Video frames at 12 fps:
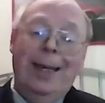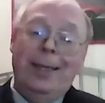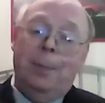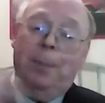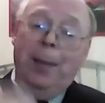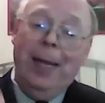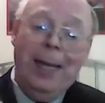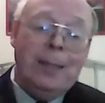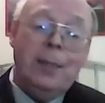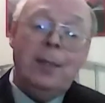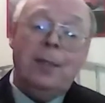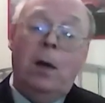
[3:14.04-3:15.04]

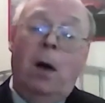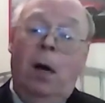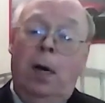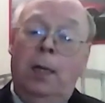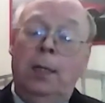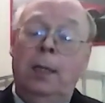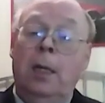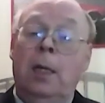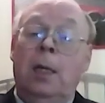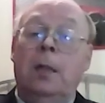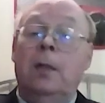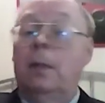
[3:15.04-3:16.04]
depends on
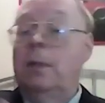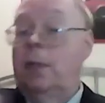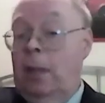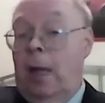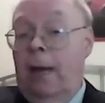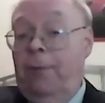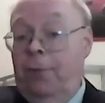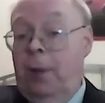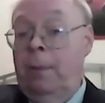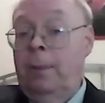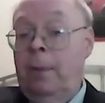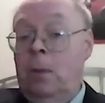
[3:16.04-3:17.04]
the law
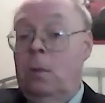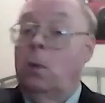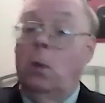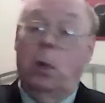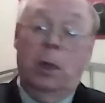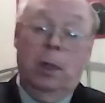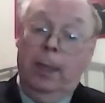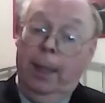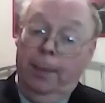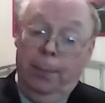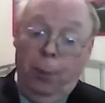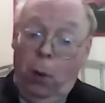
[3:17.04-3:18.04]
firm or
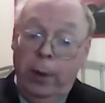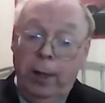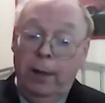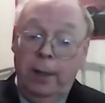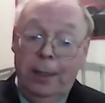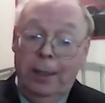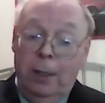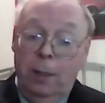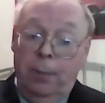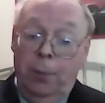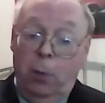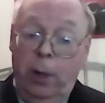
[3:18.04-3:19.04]
legal
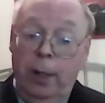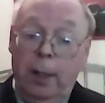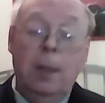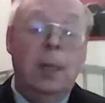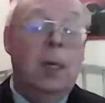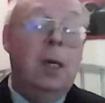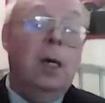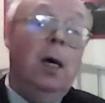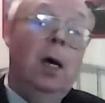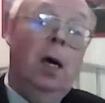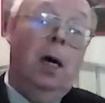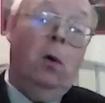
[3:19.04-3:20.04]
employer,
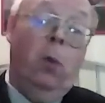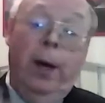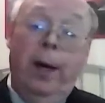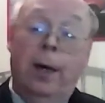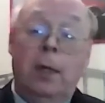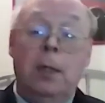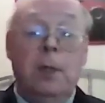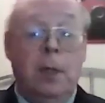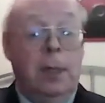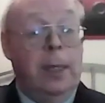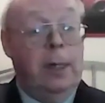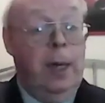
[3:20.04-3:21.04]
where the
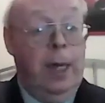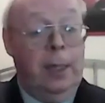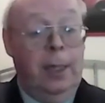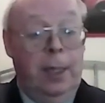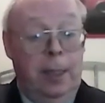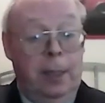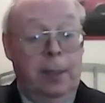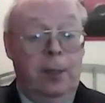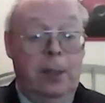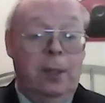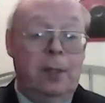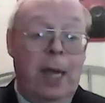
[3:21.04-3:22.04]
letterhead is
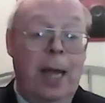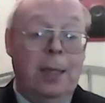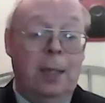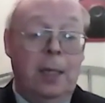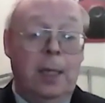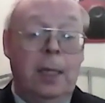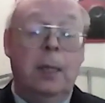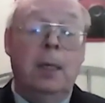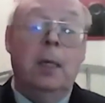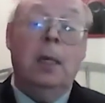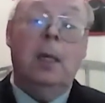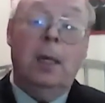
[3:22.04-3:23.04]
exactly
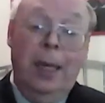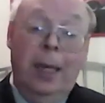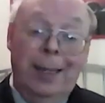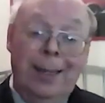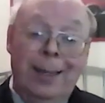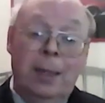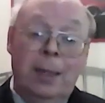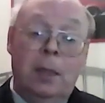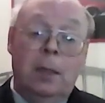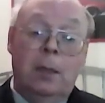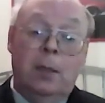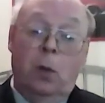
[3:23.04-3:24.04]
in
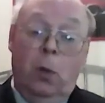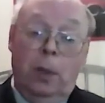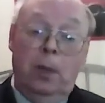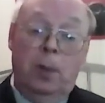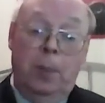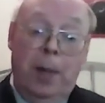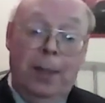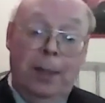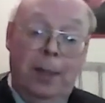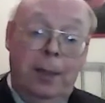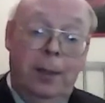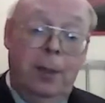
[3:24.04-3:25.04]
the
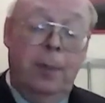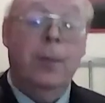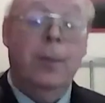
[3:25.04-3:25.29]
correspondence.